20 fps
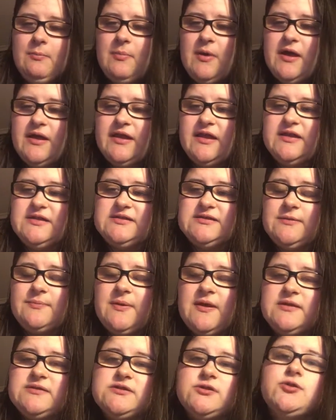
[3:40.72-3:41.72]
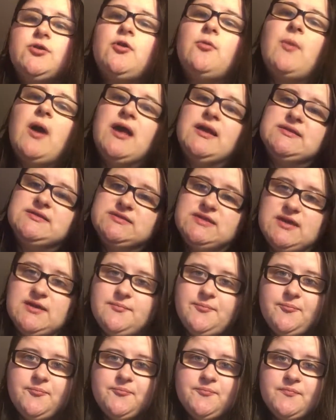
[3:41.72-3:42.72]
but it depends on your mindset.
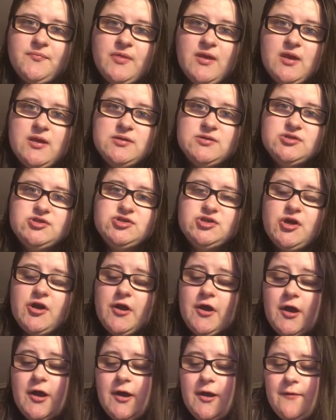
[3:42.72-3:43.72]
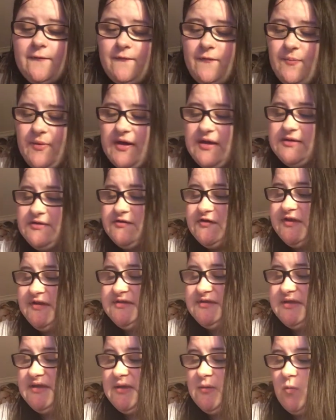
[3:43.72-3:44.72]
So the biggest
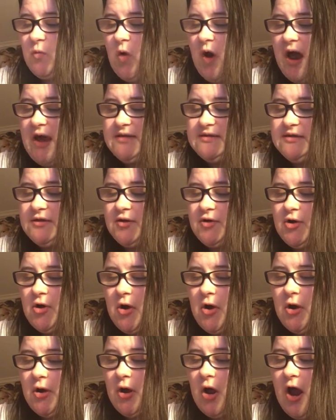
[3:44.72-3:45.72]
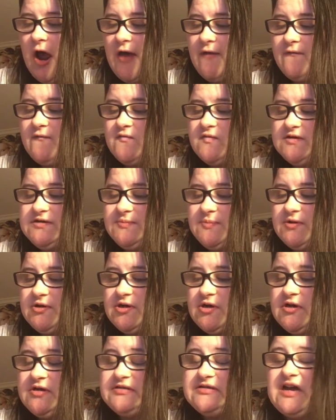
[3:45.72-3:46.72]
reason why I didn't go live was
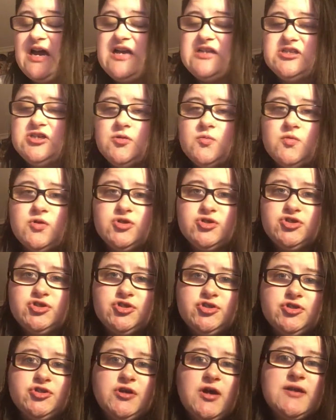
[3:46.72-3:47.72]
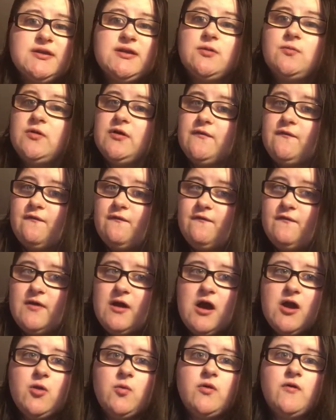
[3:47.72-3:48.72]
because I didn't want to. I don't
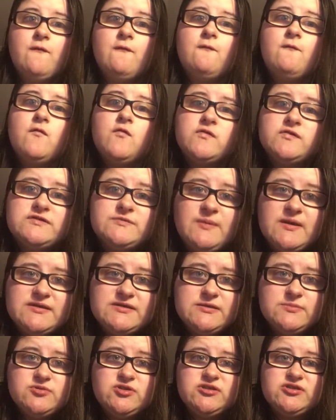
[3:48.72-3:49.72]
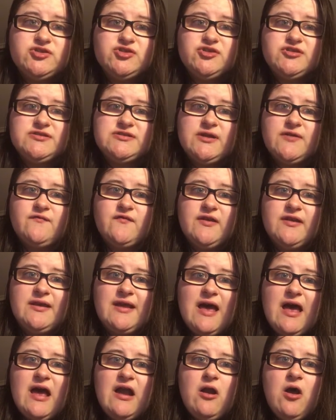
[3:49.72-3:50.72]
want to force myself to do something
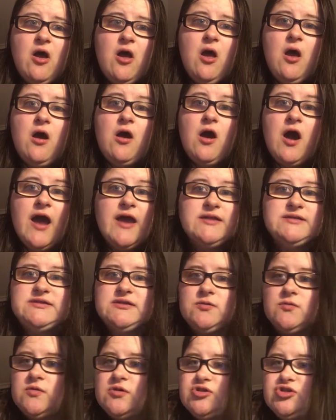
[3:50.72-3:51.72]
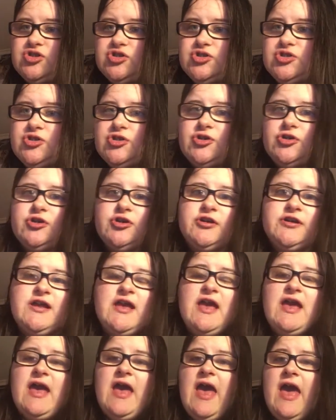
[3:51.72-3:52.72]
that I didn't want to do.
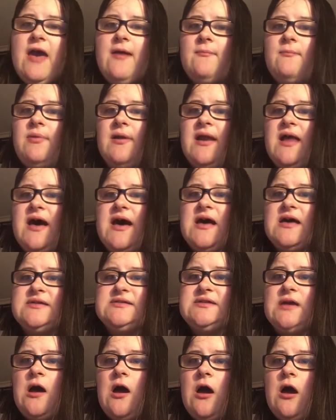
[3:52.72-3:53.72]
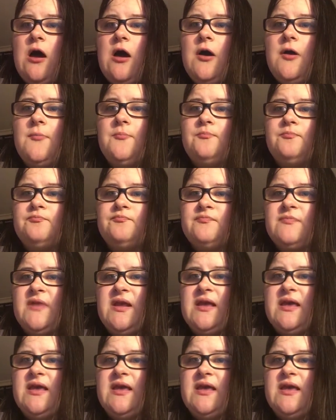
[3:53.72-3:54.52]
And plus, and